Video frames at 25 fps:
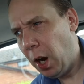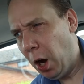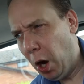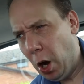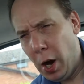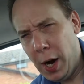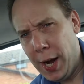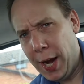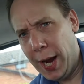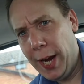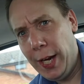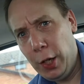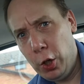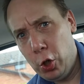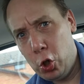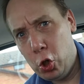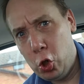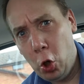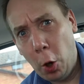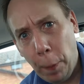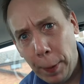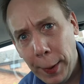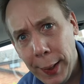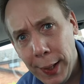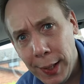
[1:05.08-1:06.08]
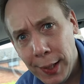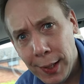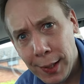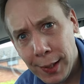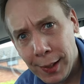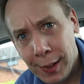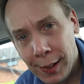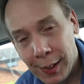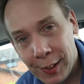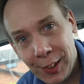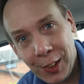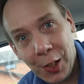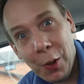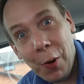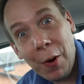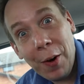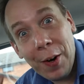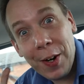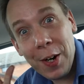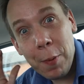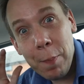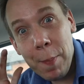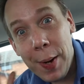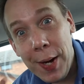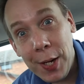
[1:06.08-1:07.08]
I hate shopping, so I'm
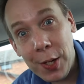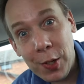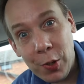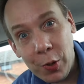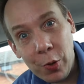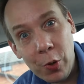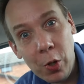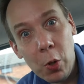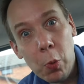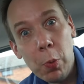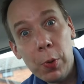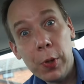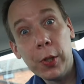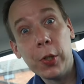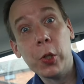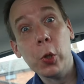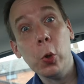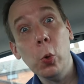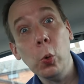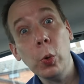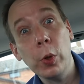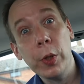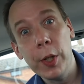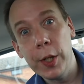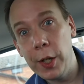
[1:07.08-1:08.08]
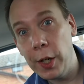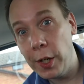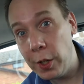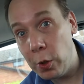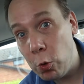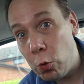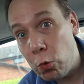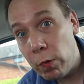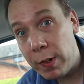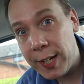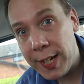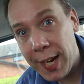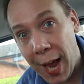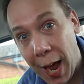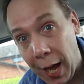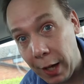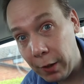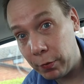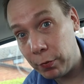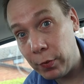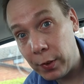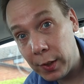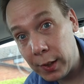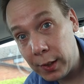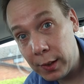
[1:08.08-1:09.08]
going to make do with the tools that I already
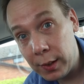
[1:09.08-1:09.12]
have.